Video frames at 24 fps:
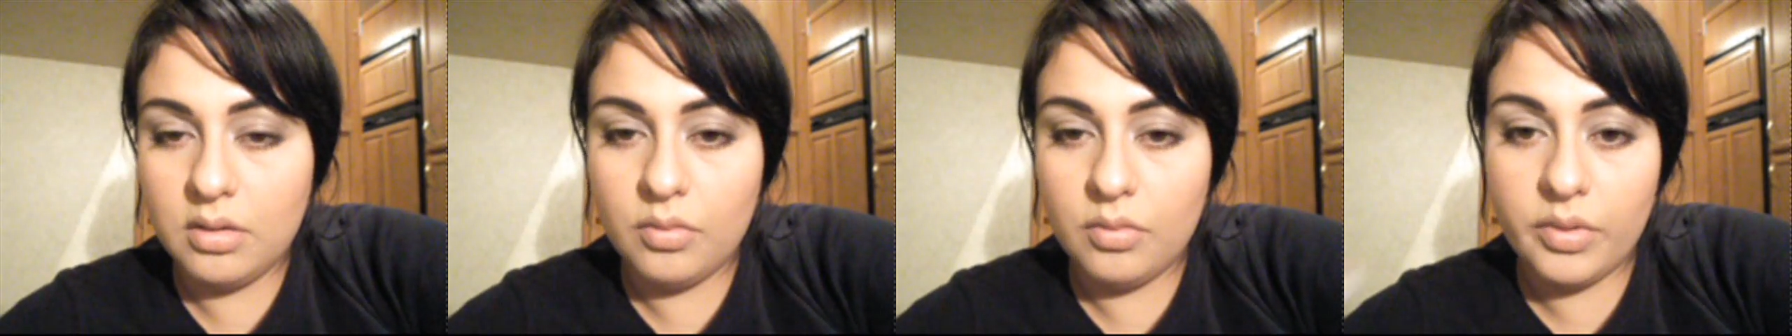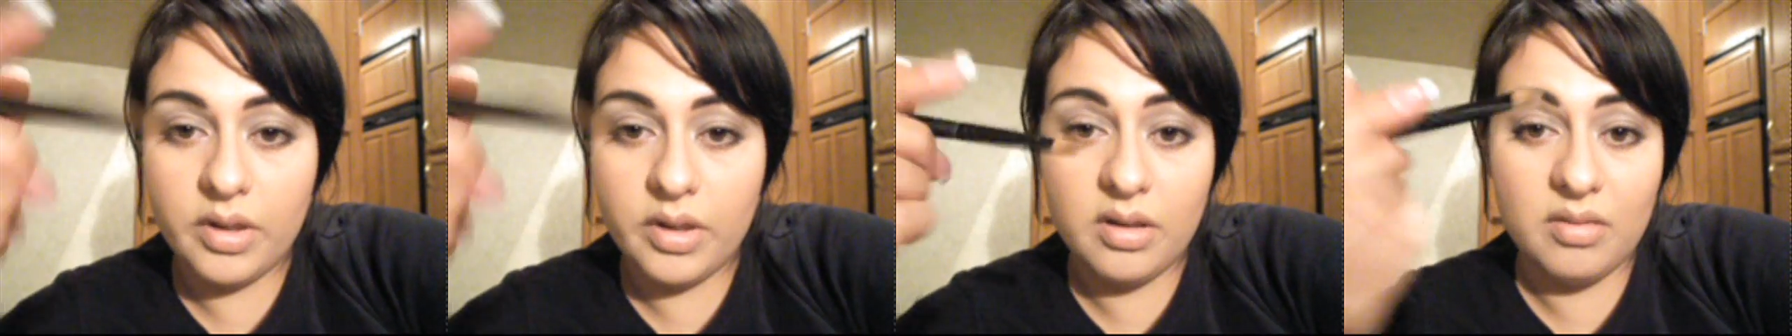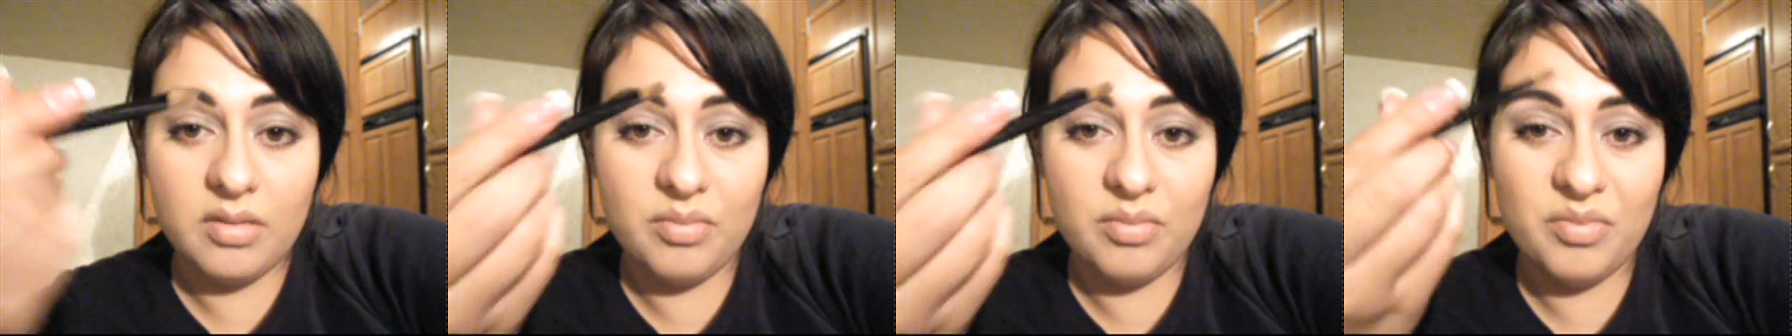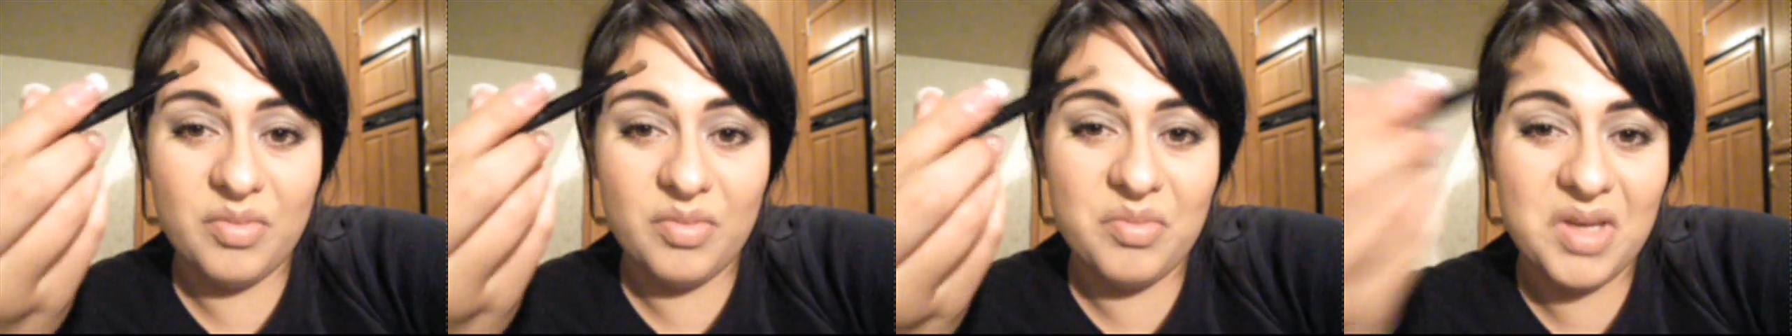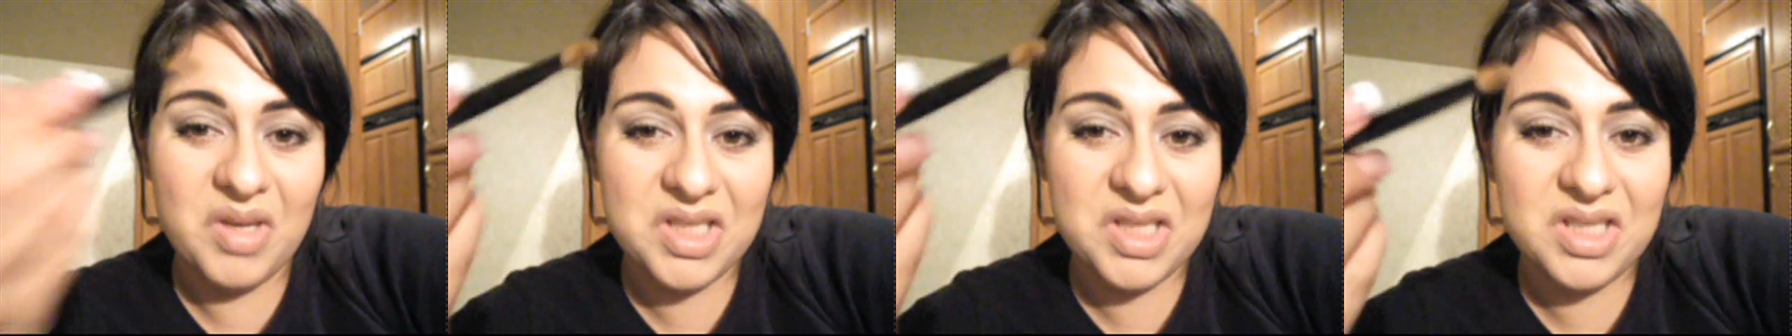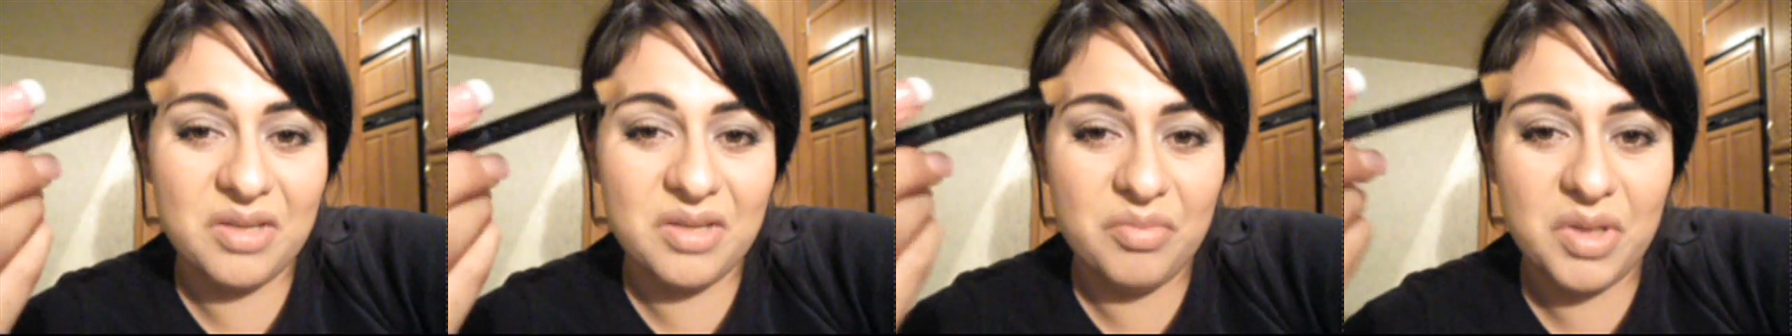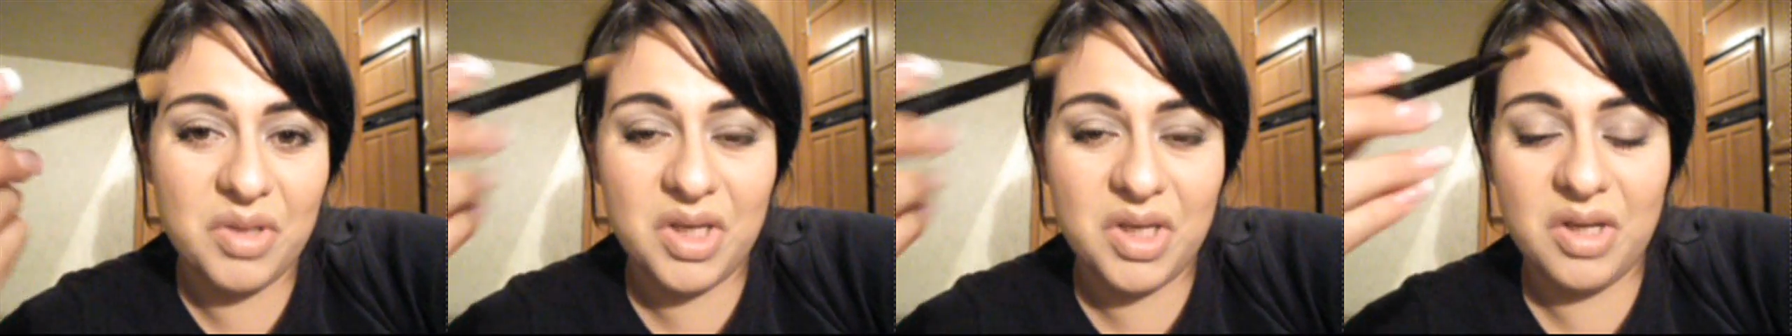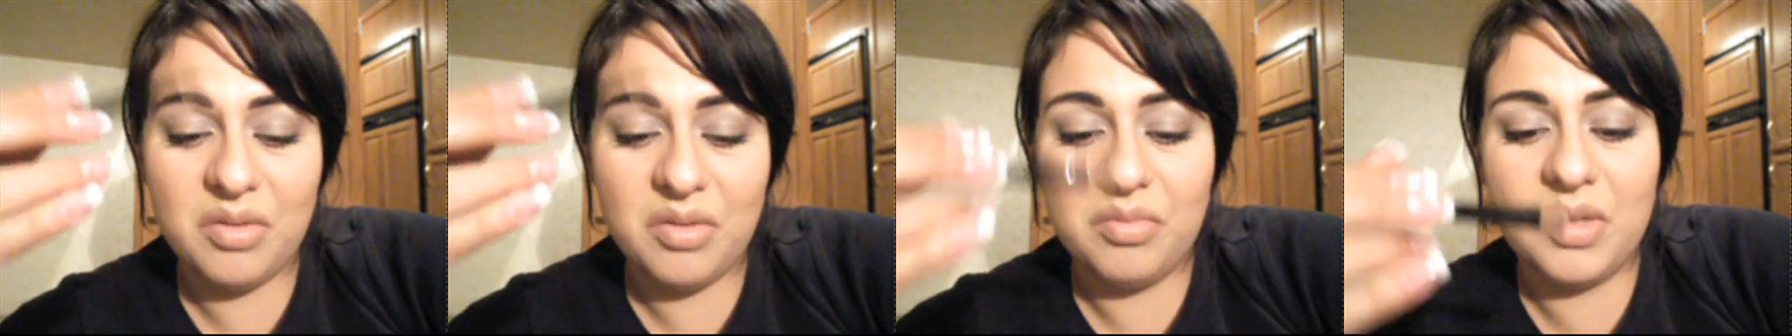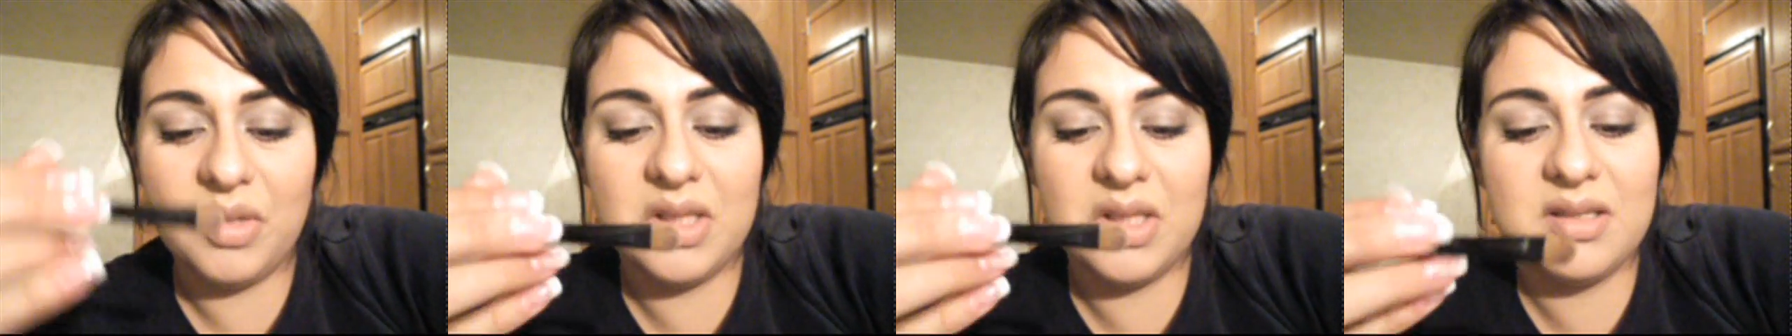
with mixing medium.